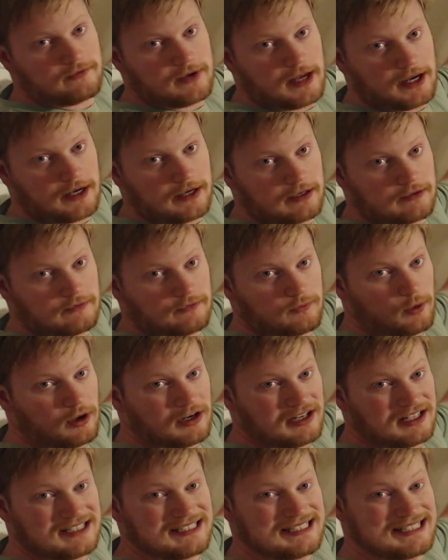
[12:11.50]

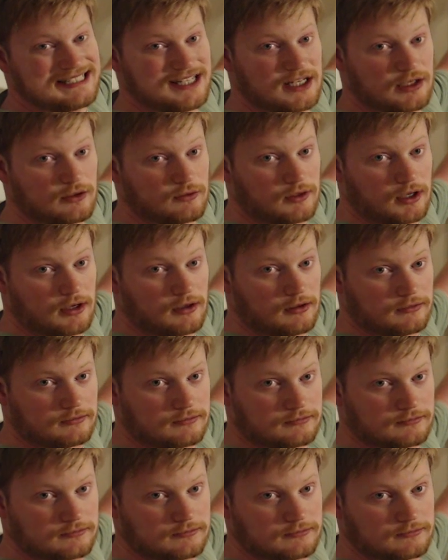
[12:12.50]
-1 is 0.
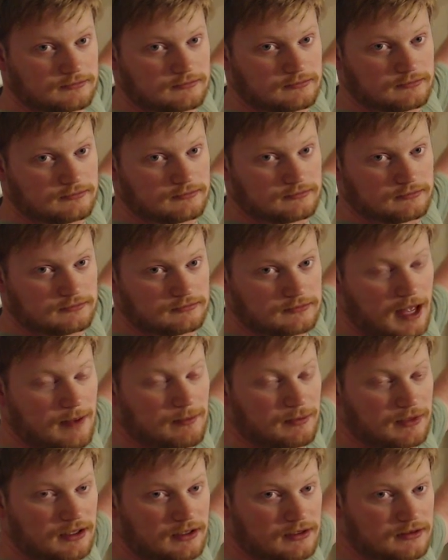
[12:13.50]

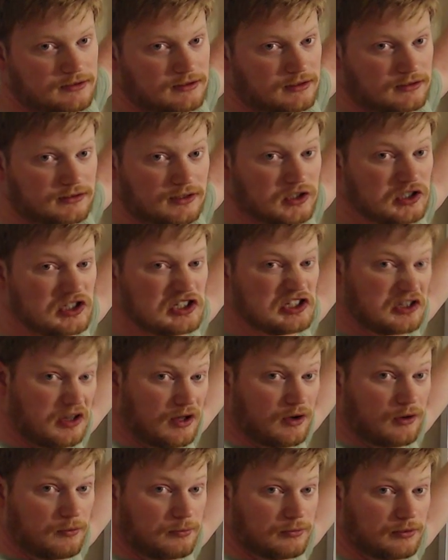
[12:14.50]
That means that the
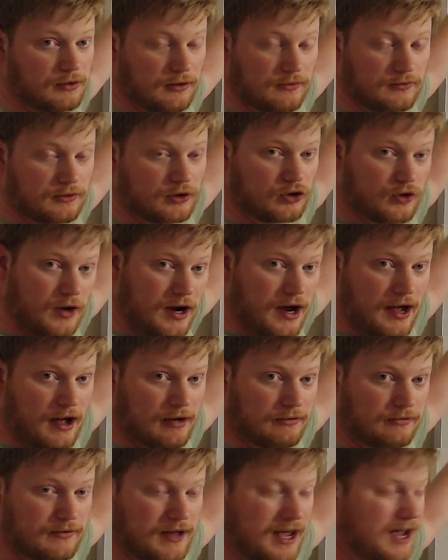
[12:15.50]
slope of the
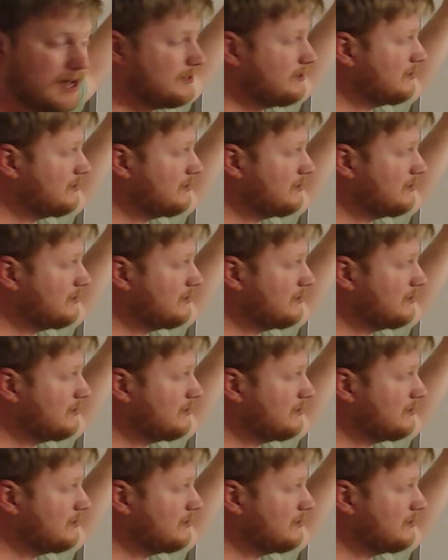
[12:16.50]
graph at